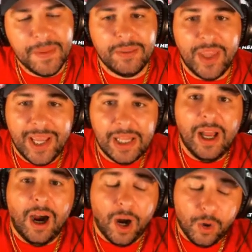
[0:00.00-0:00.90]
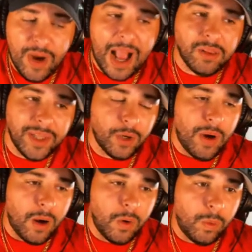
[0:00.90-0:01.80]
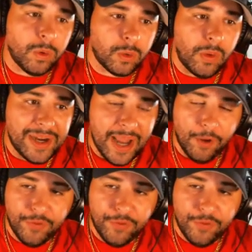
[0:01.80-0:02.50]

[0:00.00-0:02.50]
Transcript: They are rallying around Cora right now.